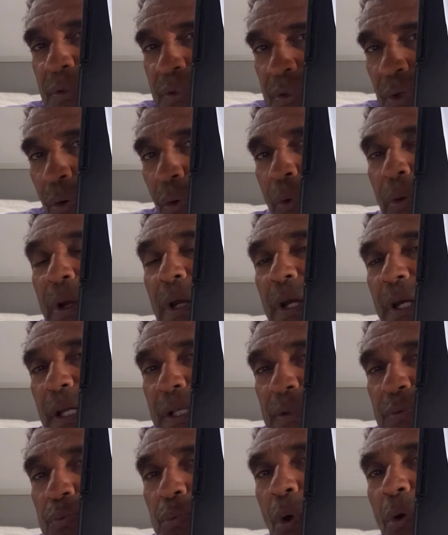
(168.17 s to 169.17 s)
so
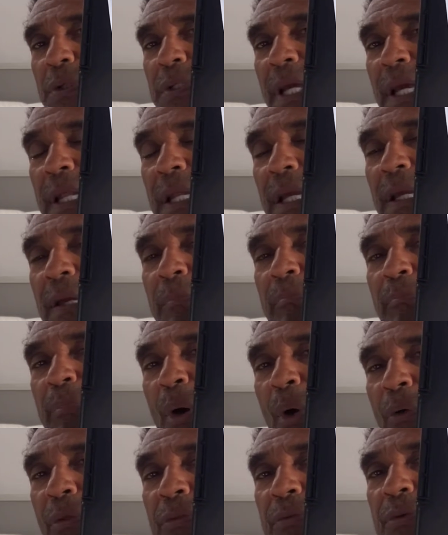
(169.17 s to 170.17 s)
it's rotating in
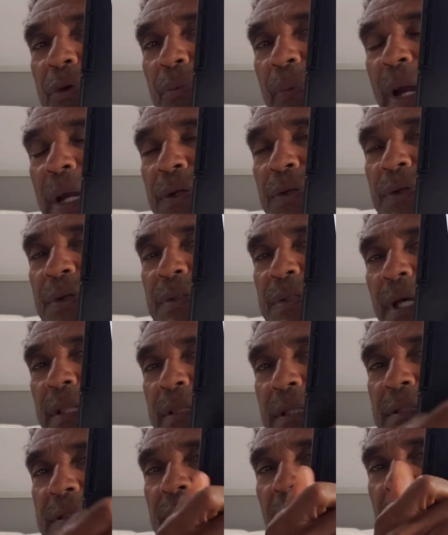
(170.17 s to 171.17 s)
both directions at
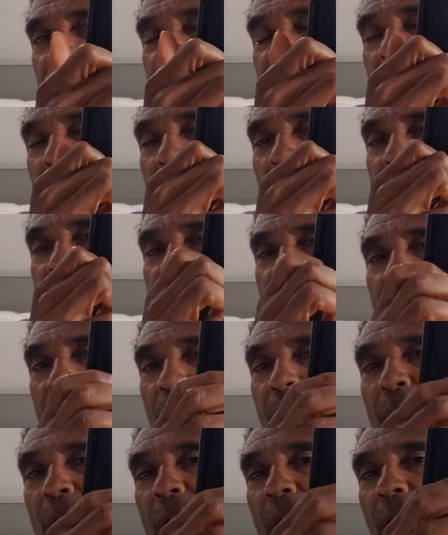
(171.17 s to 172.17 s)
the same time.
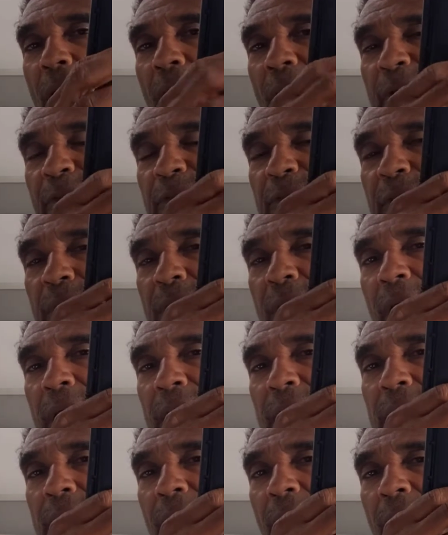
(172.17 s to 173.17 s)
So I feel
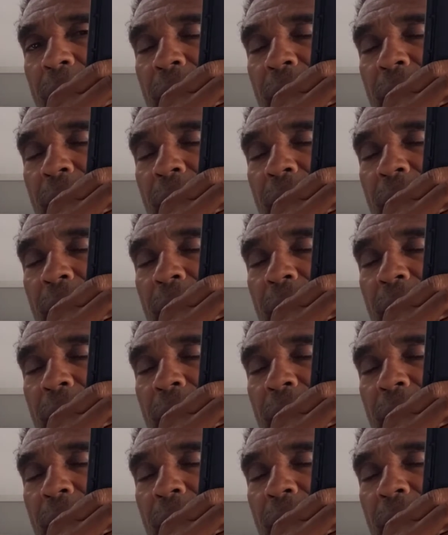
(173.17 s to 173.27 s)
like